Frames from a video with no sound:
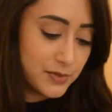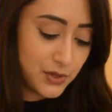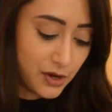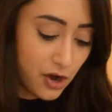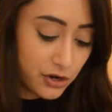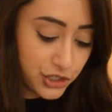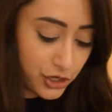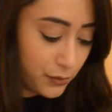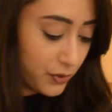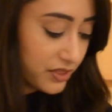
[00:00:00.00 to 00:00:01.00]
So I can't
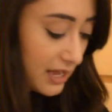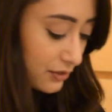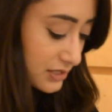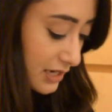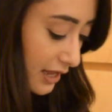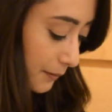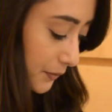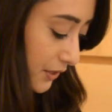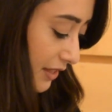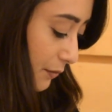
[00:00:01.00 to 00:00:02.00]
show you what that looks like,
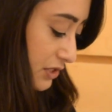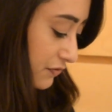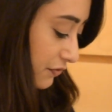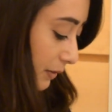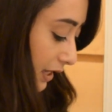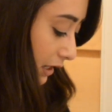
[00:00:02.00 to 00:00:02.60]
but that wasn't for me